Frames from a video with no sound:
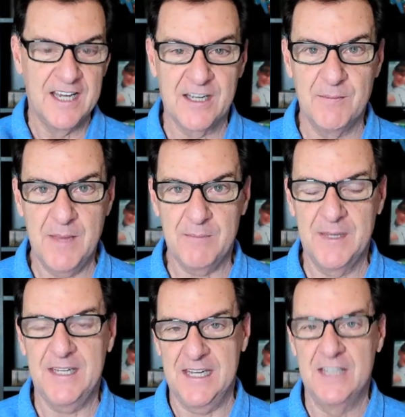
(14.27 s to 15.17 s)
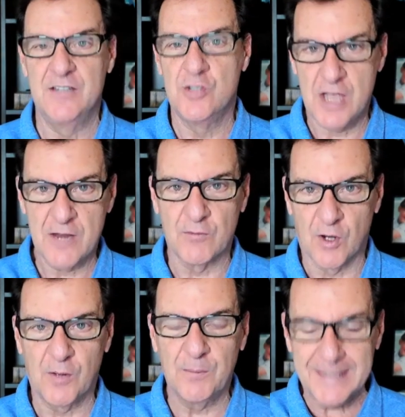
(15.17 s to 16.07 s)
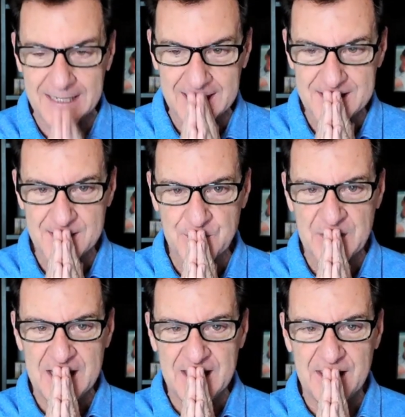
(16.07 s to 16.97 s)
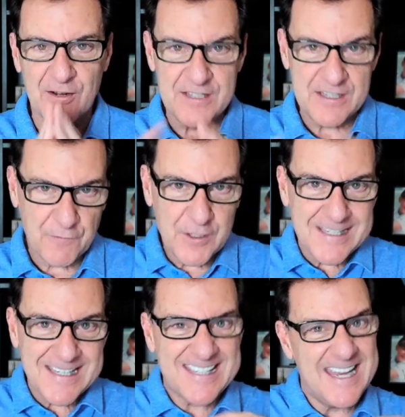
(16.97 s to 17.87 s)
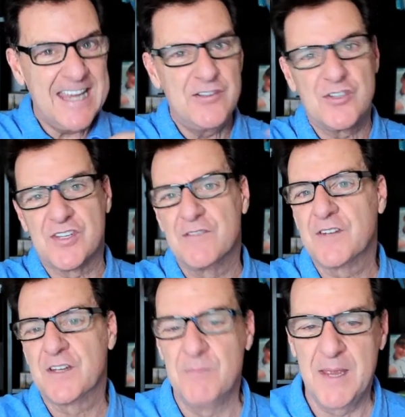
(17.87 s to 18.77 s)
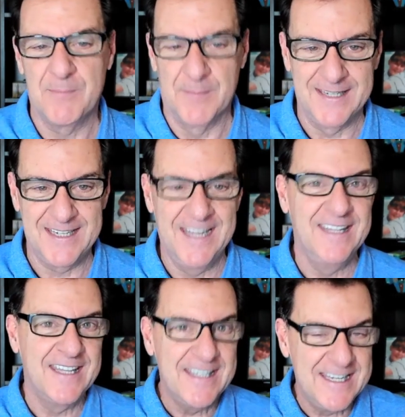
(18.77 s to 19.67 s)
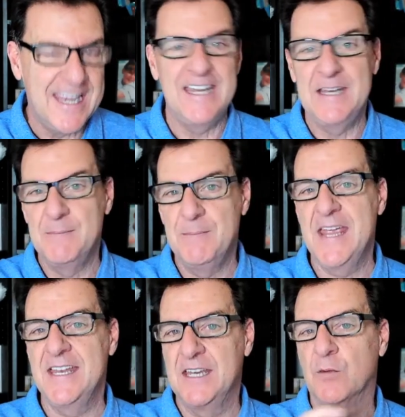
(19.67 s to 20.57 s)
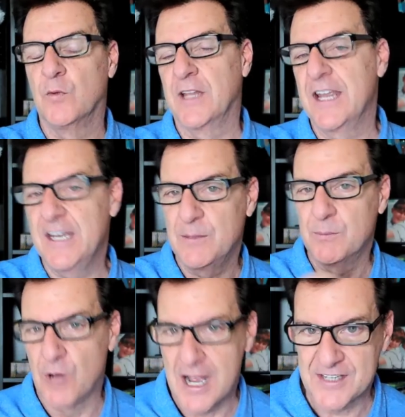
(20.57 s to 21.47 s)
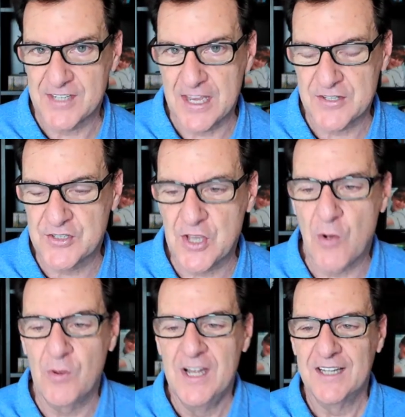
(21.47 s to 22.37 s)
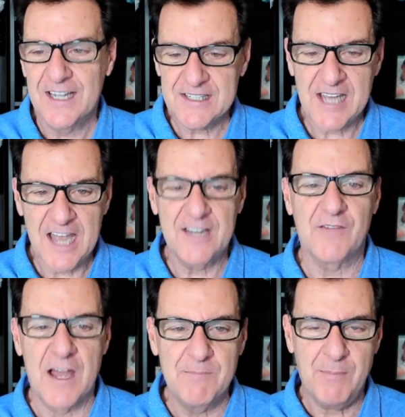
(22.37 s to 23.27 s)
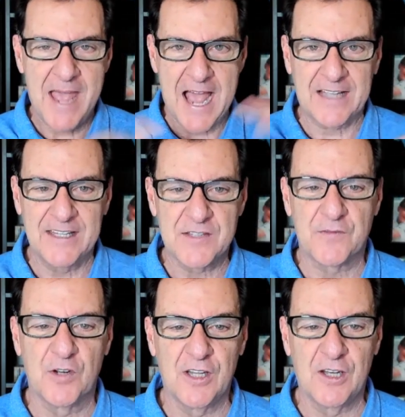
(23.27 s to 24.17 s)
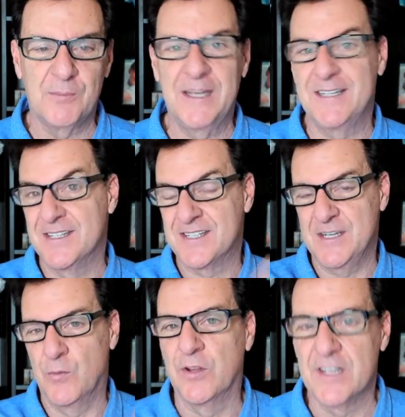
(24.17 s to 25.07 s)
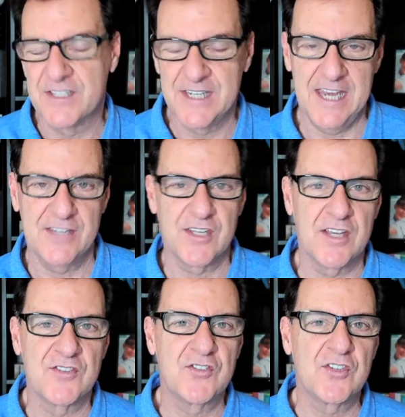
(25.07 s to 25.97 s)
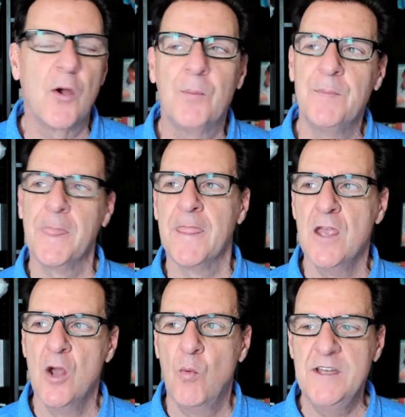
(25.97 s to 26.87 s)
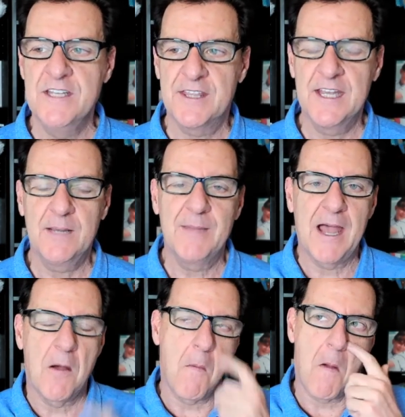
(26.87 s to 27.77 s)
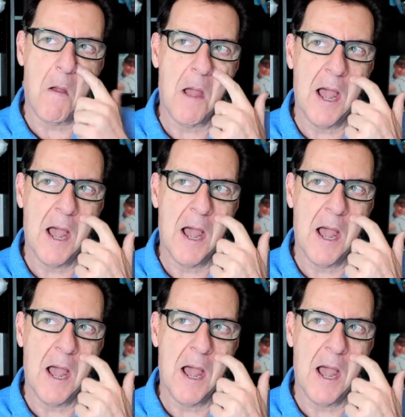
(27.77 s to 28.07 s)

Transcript: commitment in general, because there are different stages of commitment in the dating, mating, and relating process. So let's kind of unpack this for a little bit and see where this takes us. So when you think about